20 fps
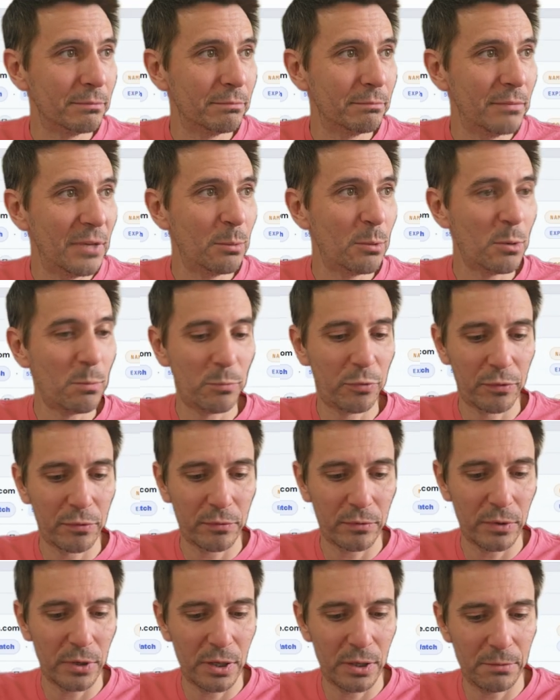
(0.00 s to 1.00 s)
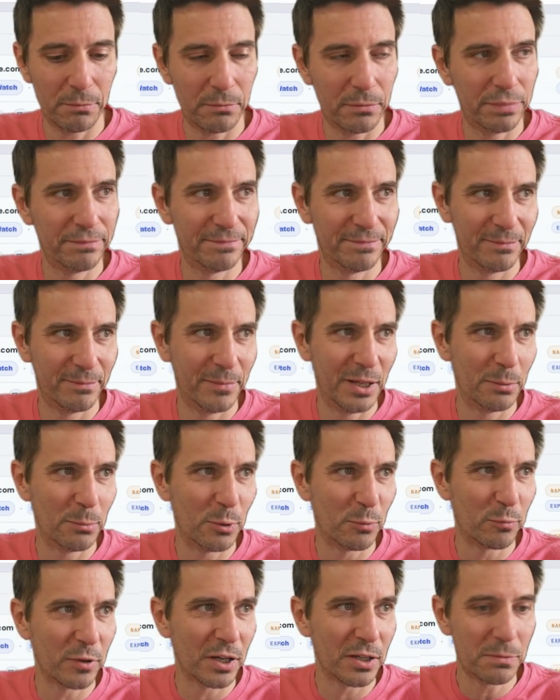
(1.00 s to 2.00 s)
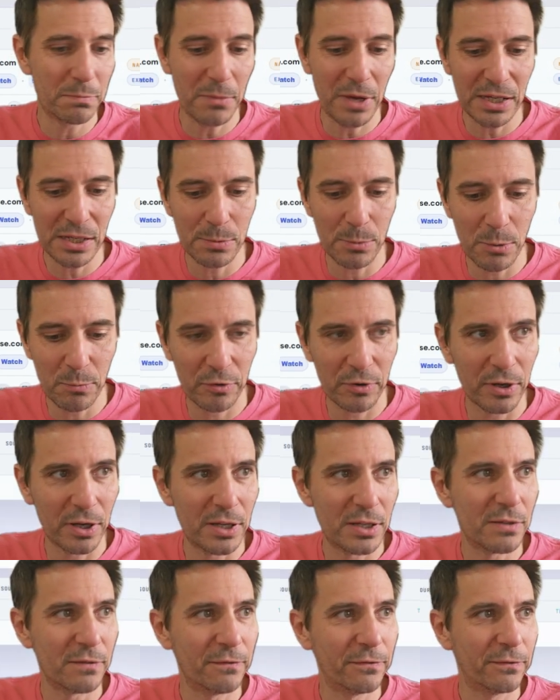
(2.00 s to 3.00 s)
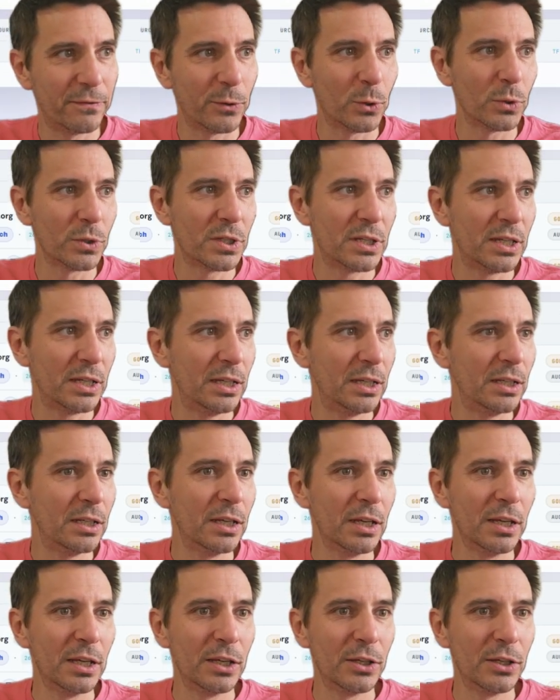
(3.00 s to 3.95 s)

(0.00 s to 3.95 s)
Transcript: maximum price of 14